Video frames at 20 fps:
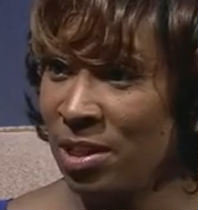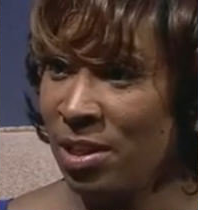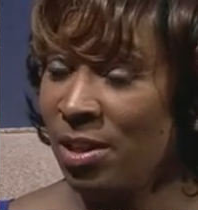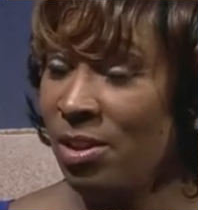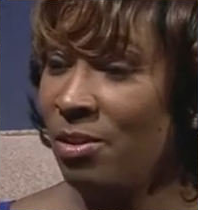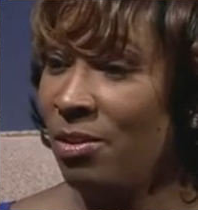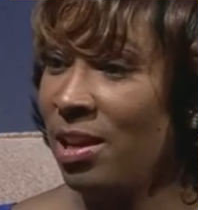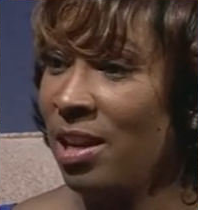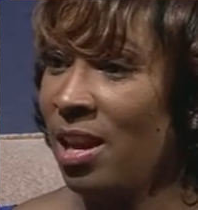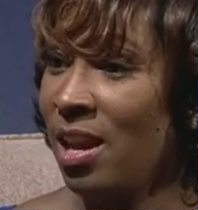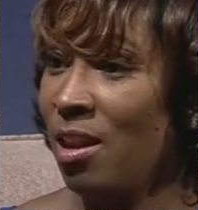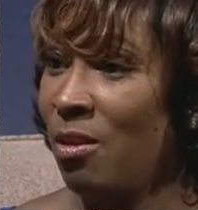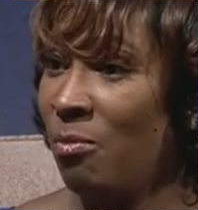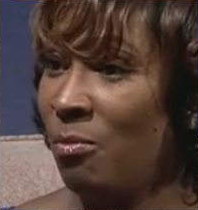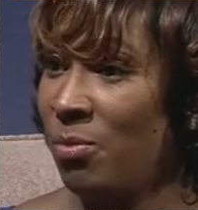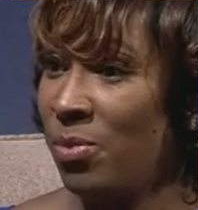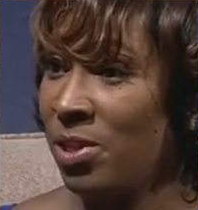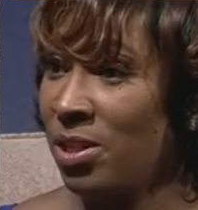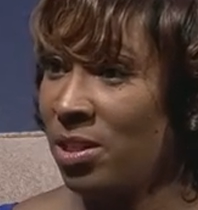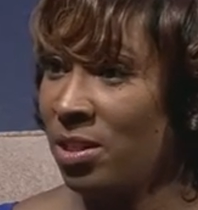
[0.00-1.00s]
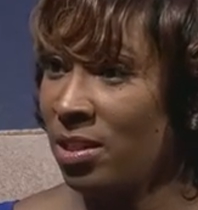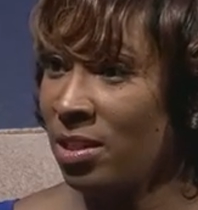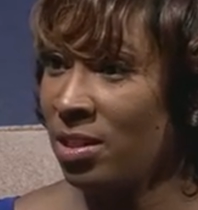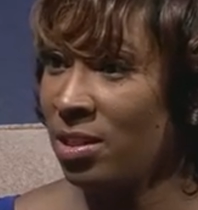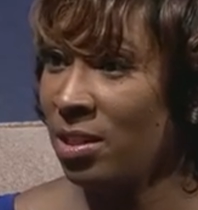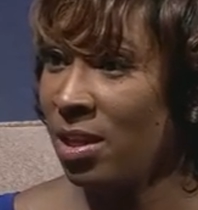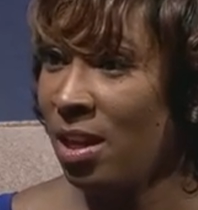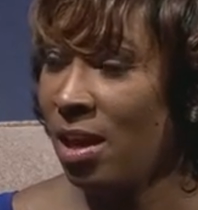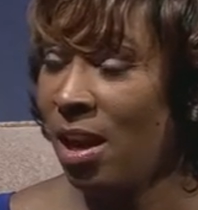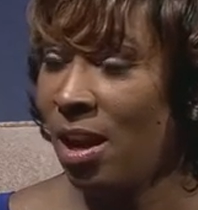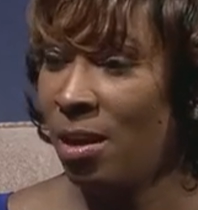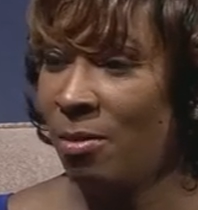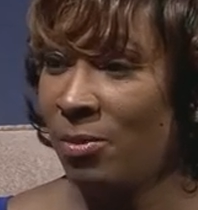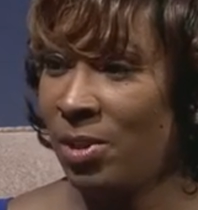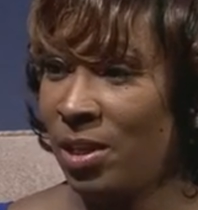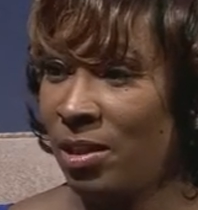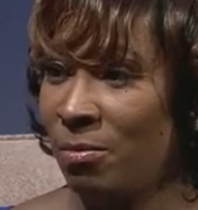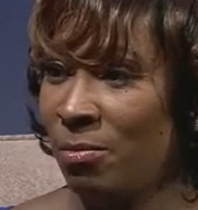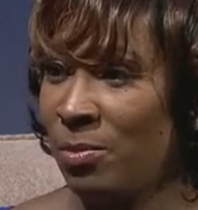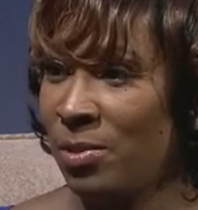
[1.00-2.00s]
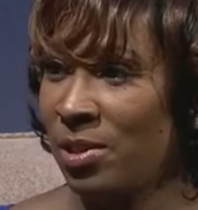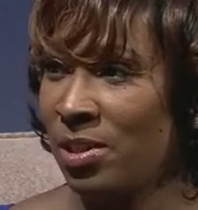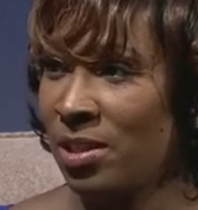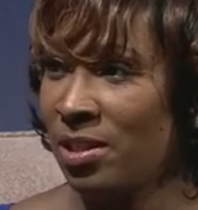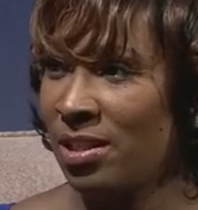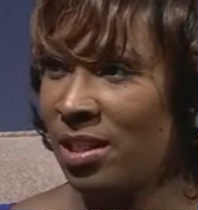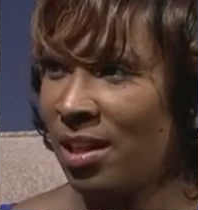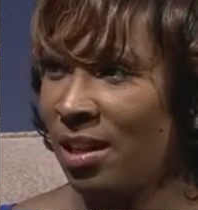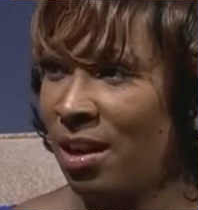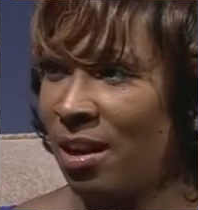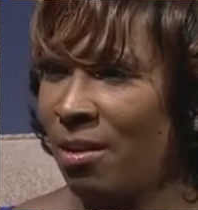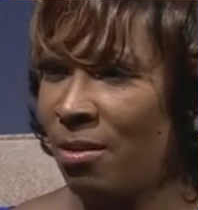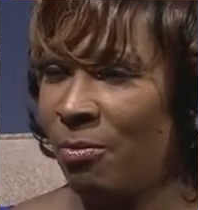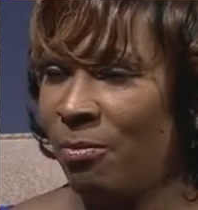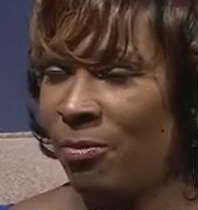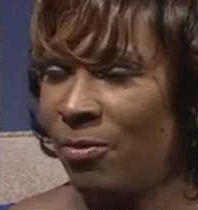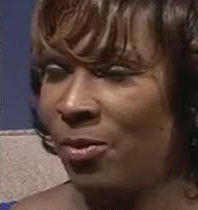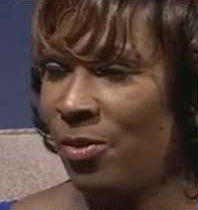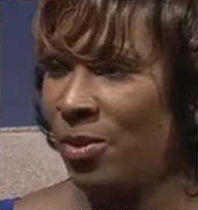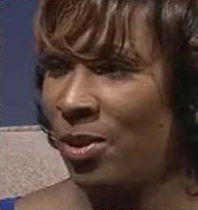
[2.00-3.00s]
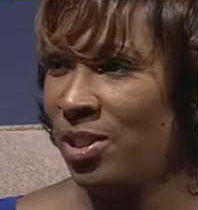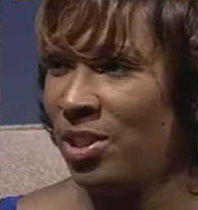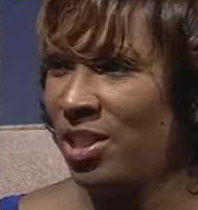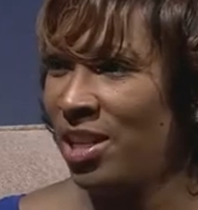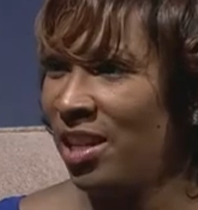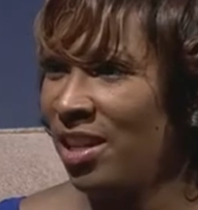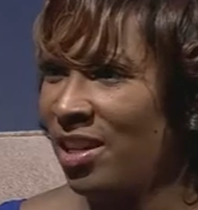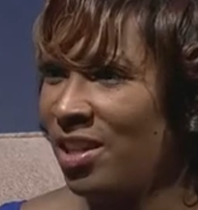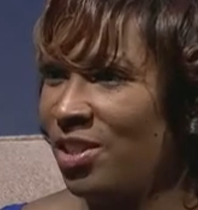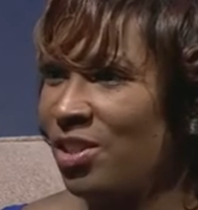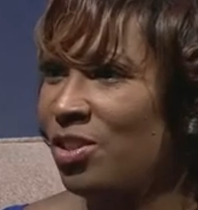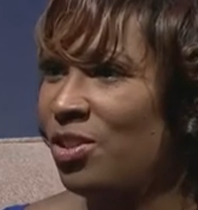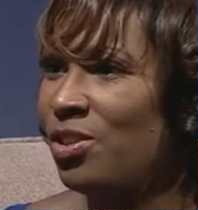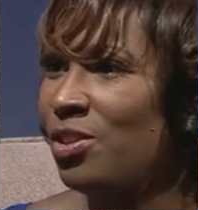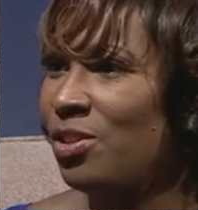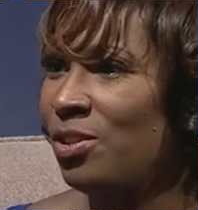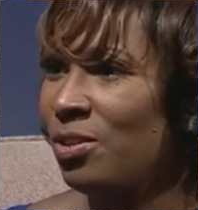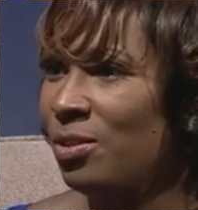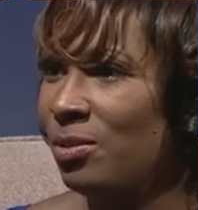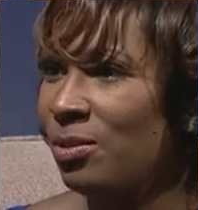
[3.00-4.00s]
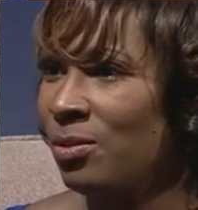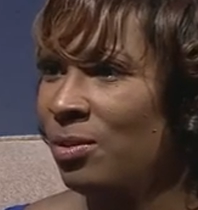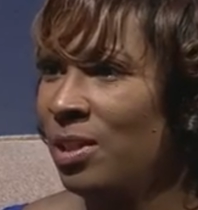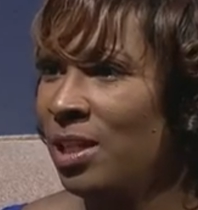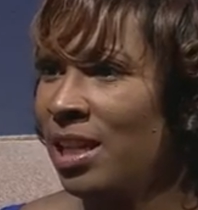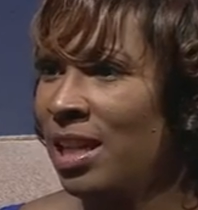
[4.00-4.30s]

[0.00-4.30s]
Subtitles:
You can get books. There are books for as young as 2